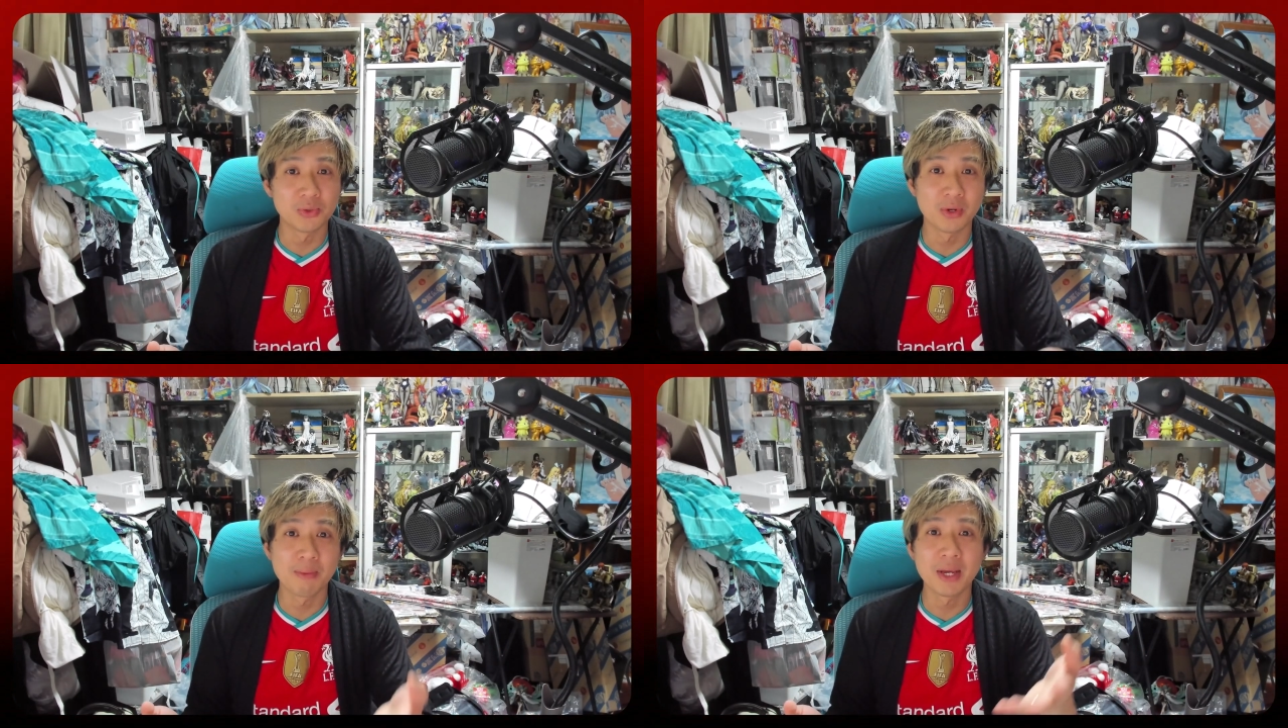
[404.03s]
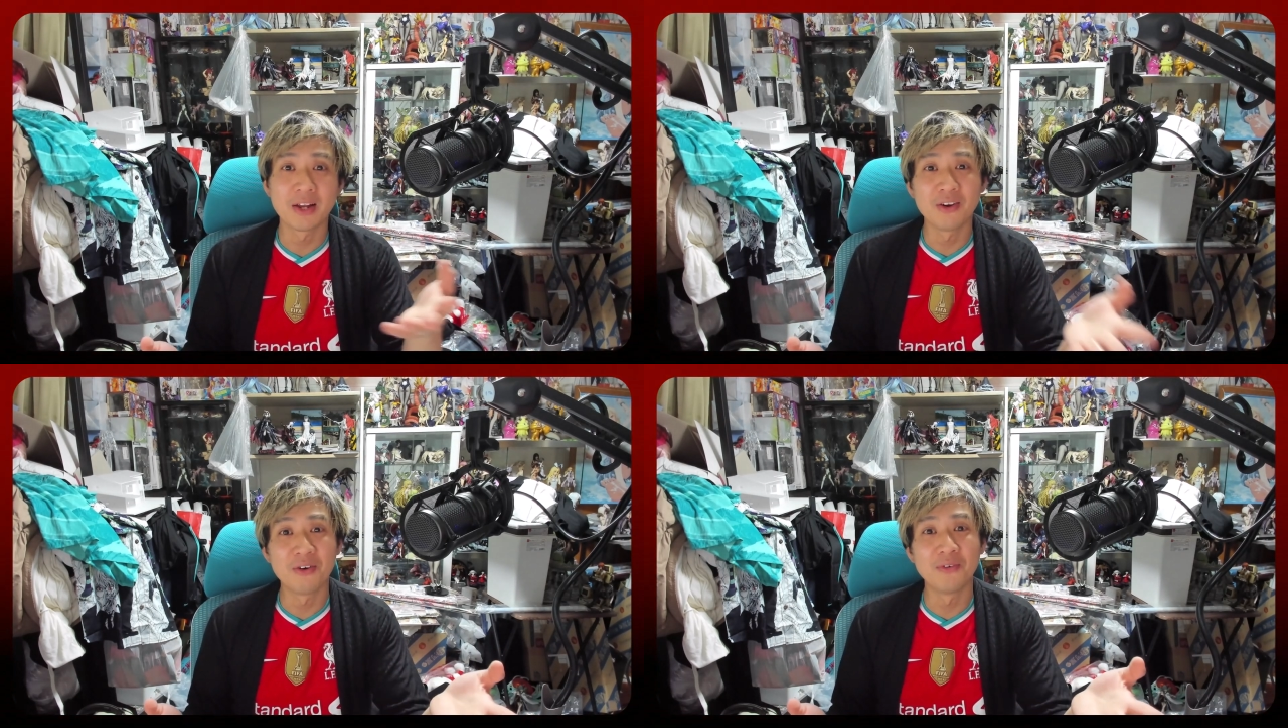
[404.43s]
They make a
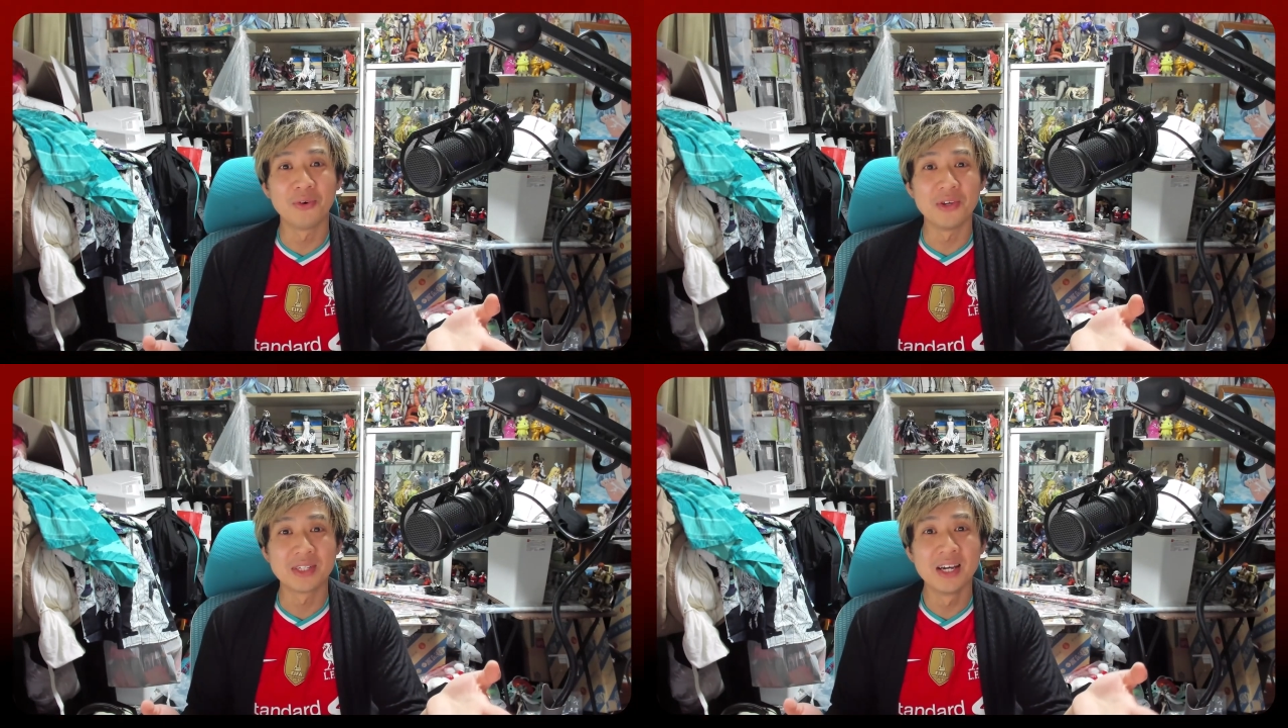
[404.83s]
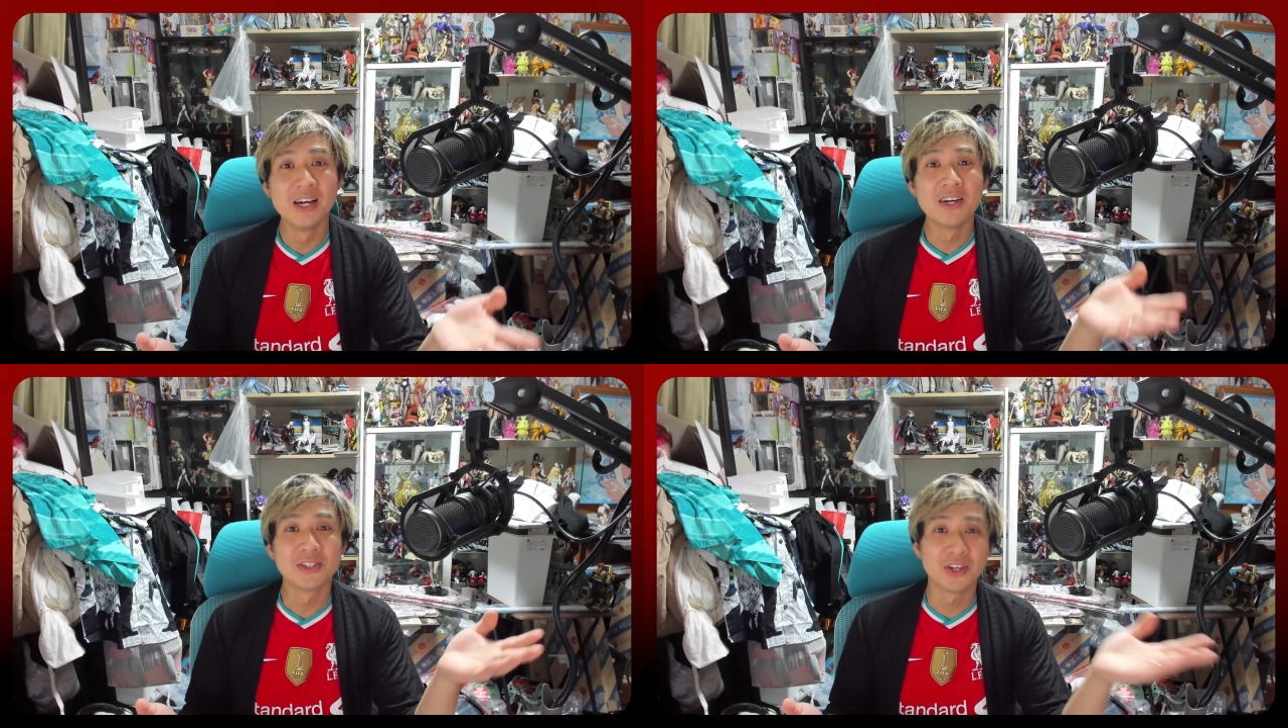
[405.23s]
lot of noise,
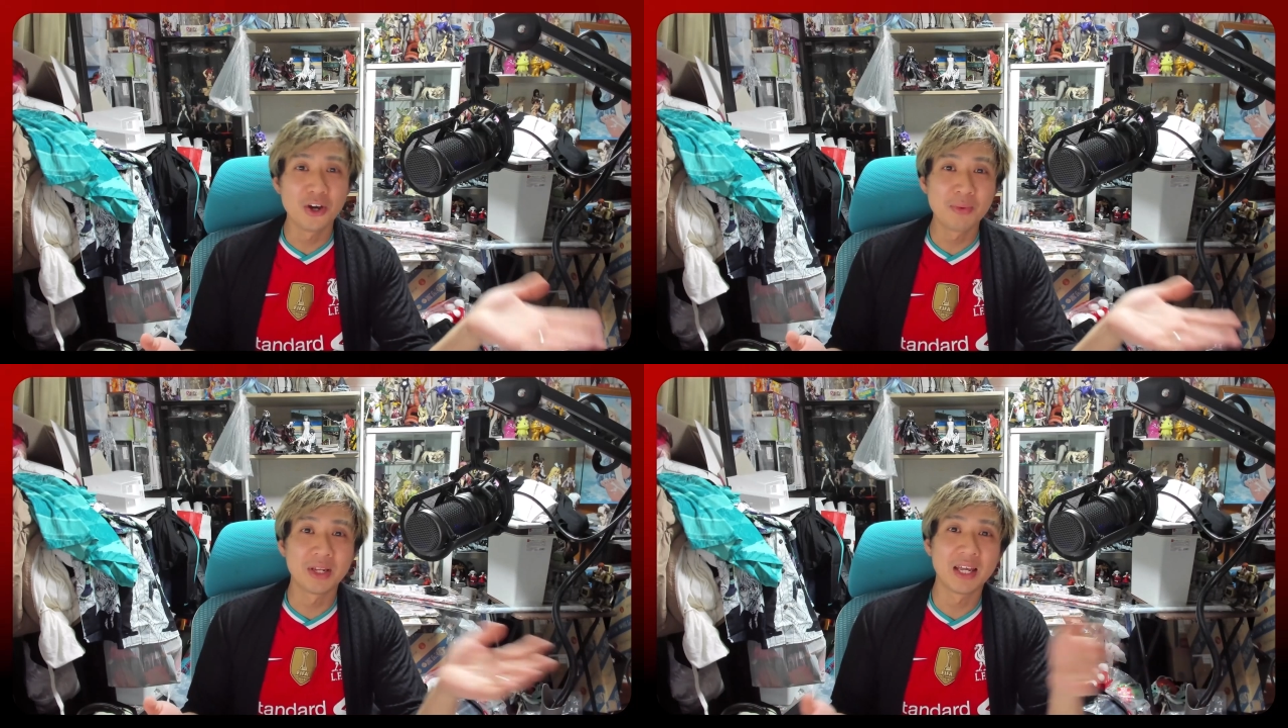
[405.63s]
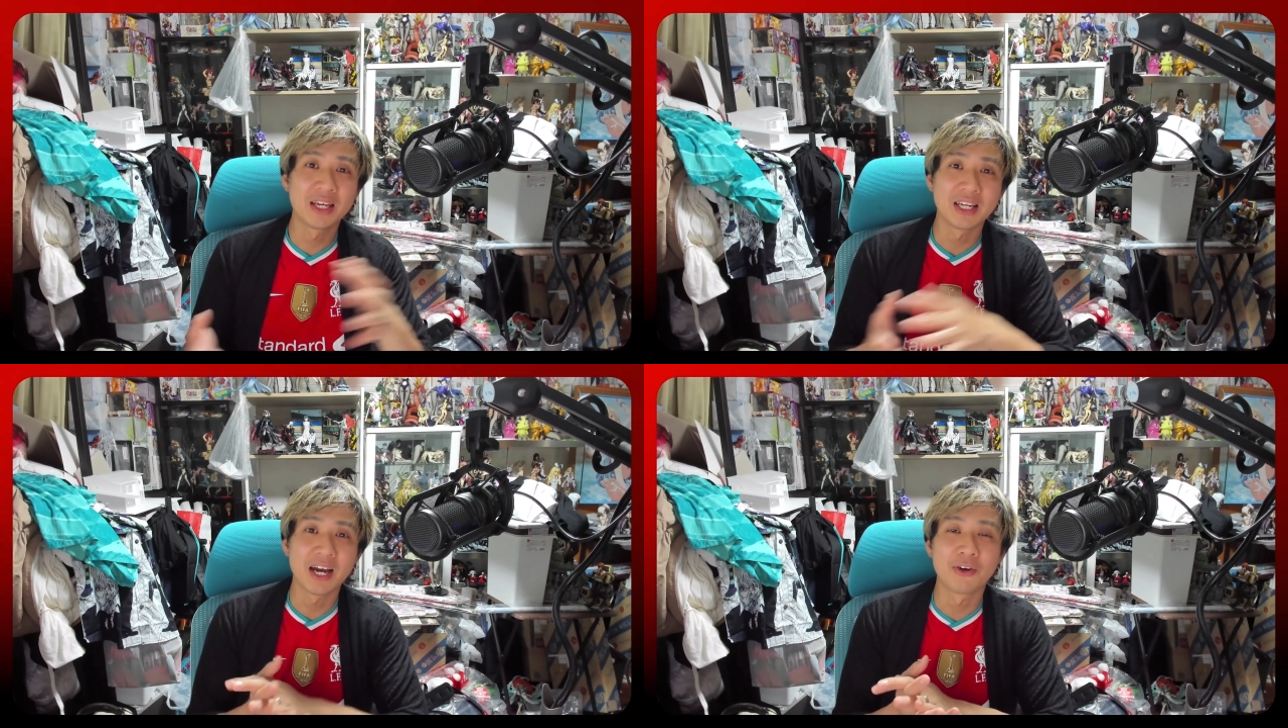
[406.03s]
so you're hoping they
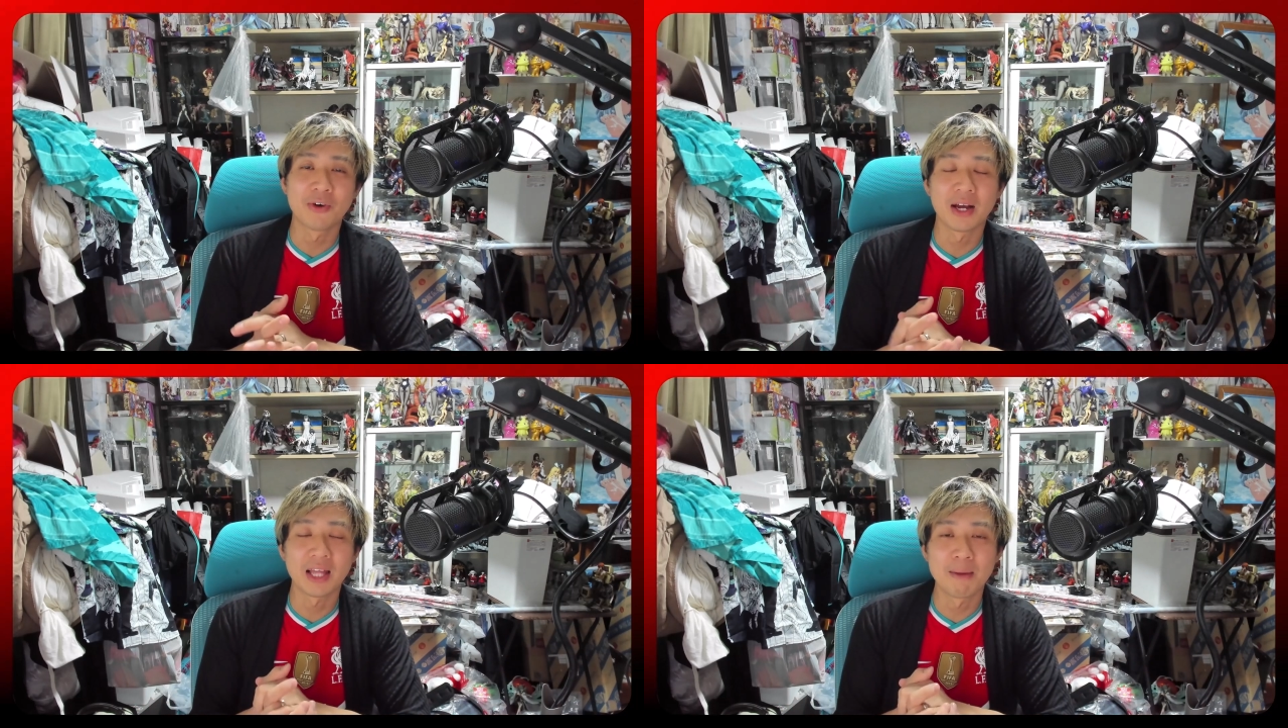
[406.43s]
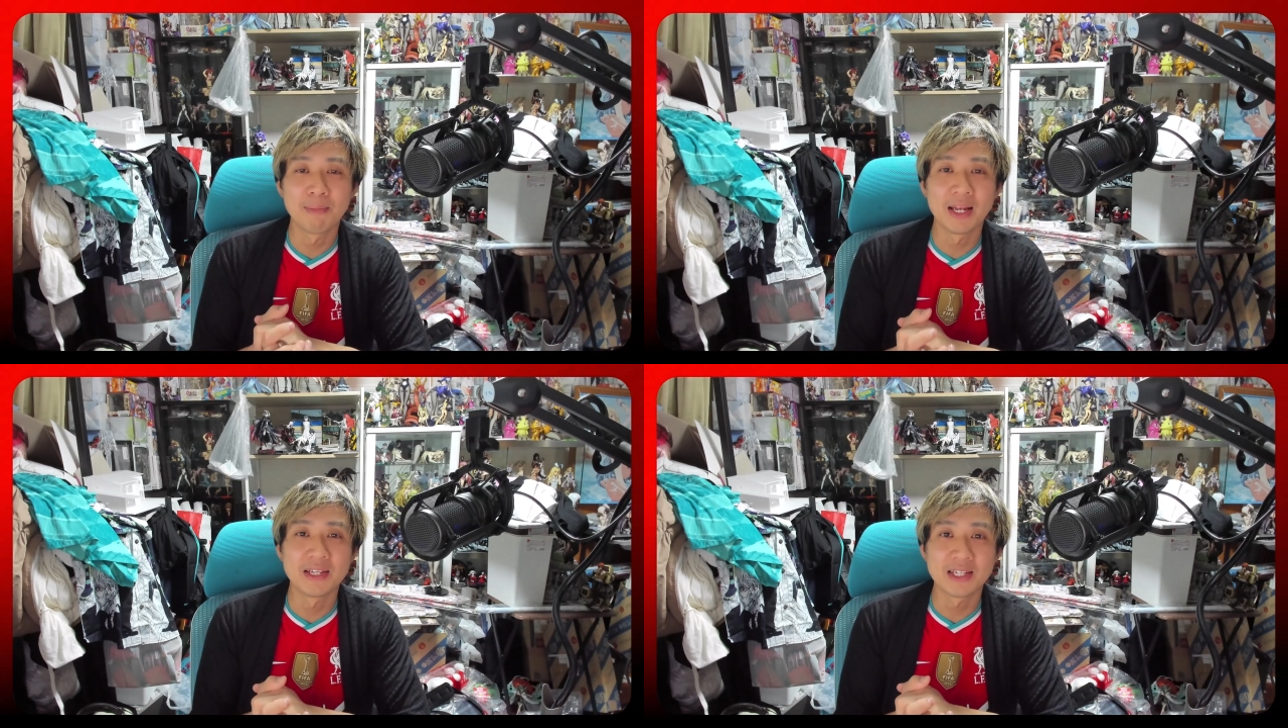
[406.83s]
can counteract that and
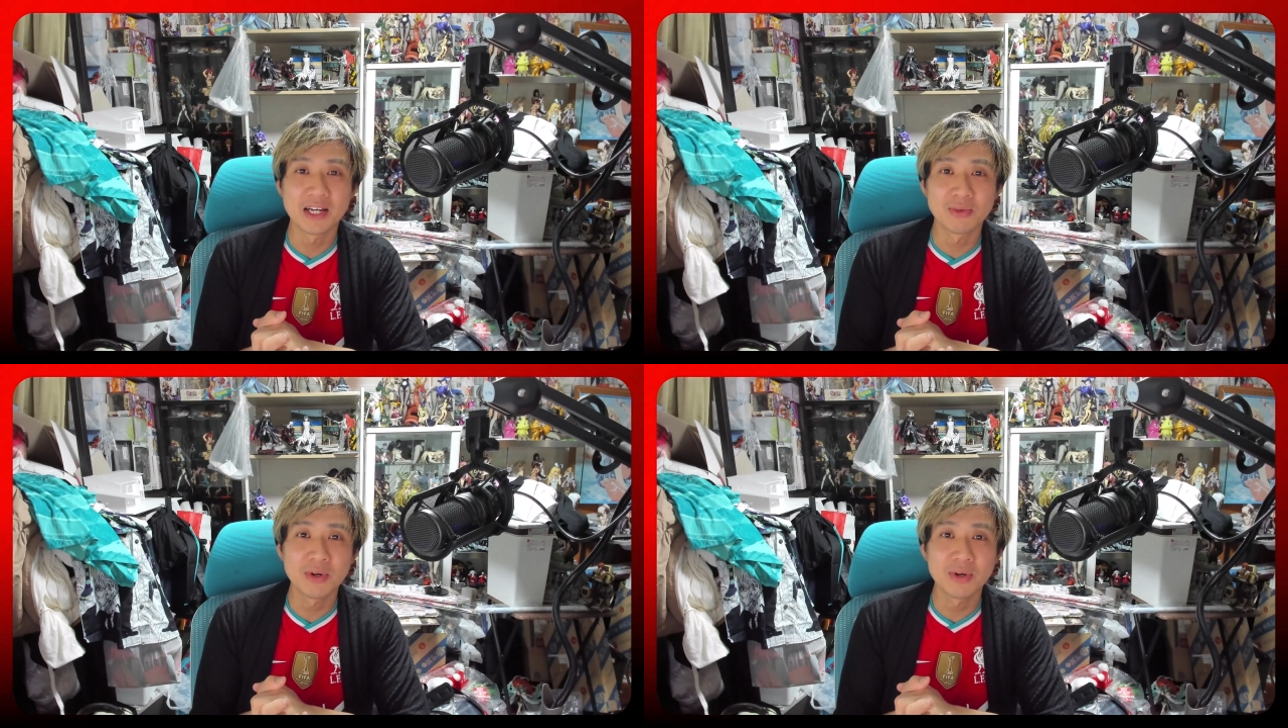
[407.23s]
balance that as well.